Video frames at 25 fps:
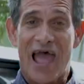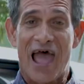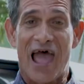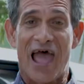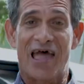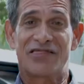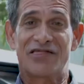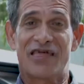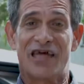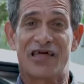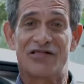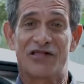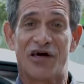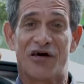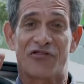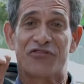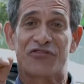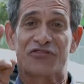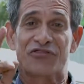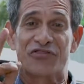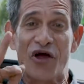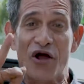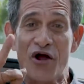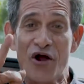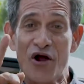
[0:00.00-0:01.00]
And then the
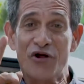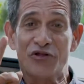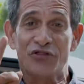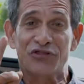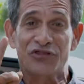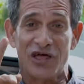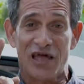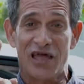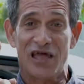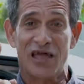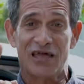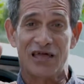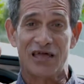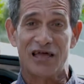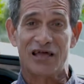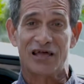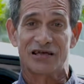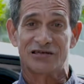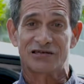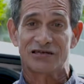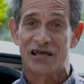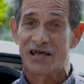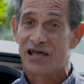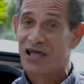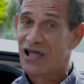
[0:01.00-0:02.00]
third thing is
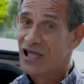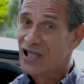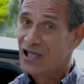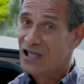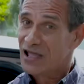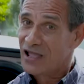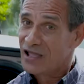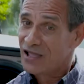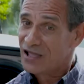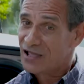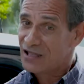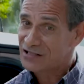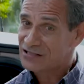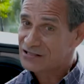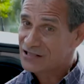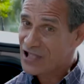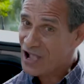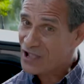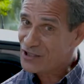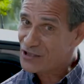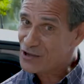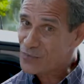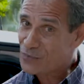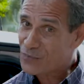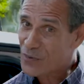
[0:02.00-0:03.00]

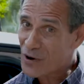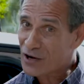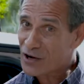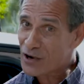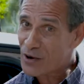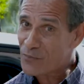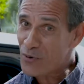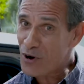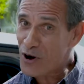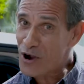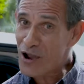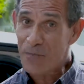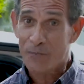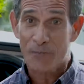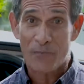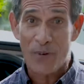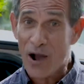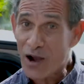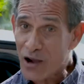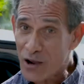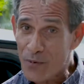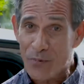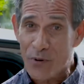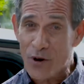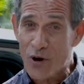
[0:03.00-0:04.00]
that you, Pucker Boy?
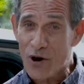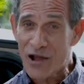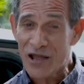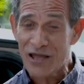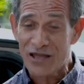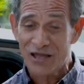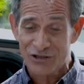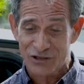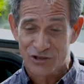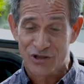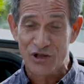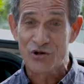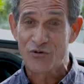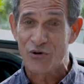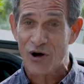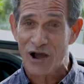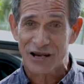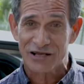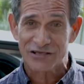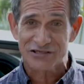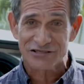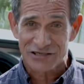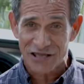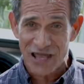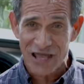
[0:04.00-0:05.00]
Pucker Boy, do you want
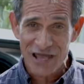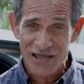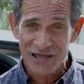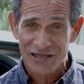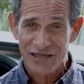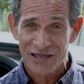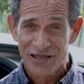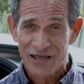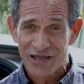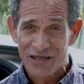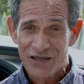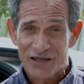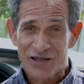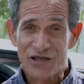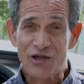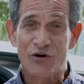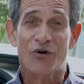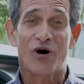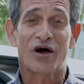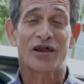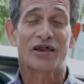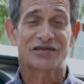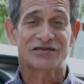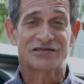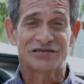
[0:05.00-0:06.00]
to sing? You
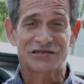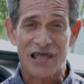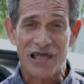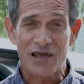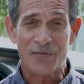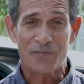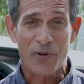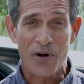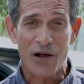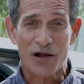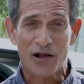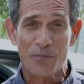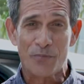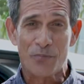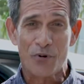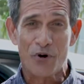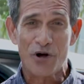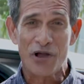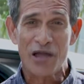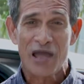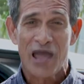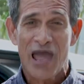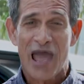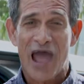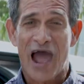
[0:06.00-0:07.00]
want to sing, Pucker
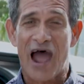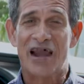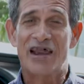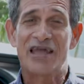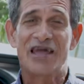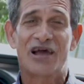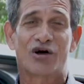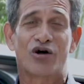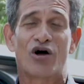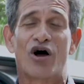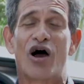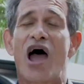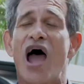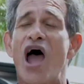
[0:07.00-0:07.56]
Boy? And he'll go, ow,